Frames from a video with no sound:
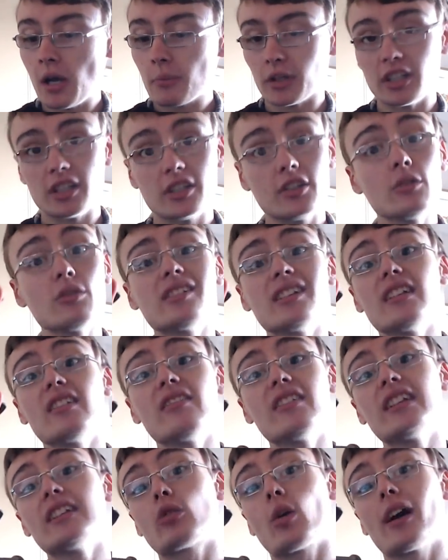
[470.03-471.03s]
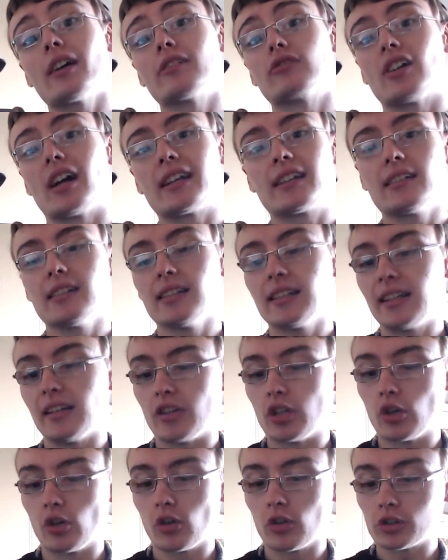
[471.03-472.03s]
But you do see these quite regularly
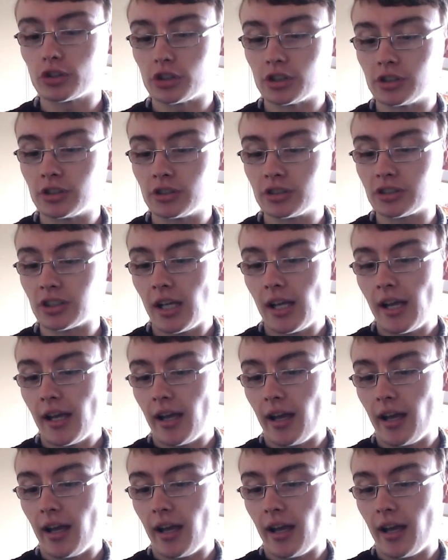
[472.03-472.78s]
at the auctions,